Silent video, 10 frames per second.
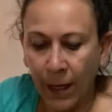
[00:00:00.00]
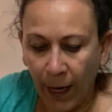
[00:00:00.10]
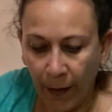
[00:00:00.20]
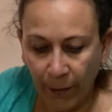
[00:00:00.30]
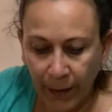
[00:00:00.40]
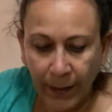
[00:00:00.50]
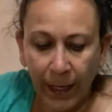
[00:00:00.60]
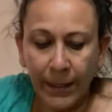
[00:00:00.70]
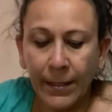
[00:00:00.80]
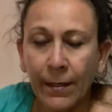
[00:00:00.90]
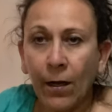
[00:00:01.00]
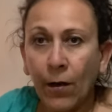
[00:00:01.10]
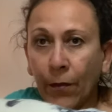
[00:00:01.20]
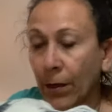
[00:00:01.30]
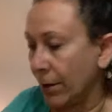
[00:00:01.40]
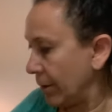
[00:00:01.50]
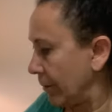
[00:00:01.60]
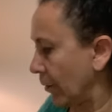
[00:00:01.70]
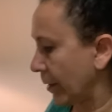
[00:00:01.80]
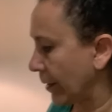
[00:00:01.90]
I recognize all the
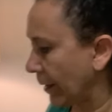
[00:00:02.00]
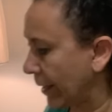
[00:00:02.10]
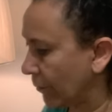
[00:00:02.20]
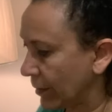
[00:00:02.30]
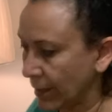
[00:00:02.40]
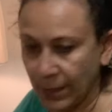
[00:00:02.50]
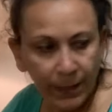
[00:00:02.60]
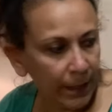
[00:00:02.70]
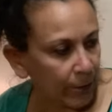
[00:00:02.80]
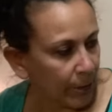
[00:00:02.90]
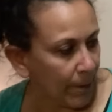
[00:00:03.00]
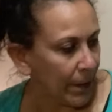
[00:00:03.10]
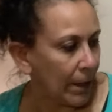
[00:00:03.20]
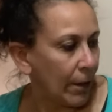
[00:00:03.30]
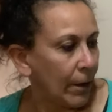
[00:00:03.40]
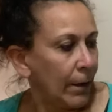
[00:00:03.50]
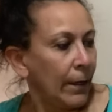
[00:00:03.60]
North Carolina ones since I grew up there,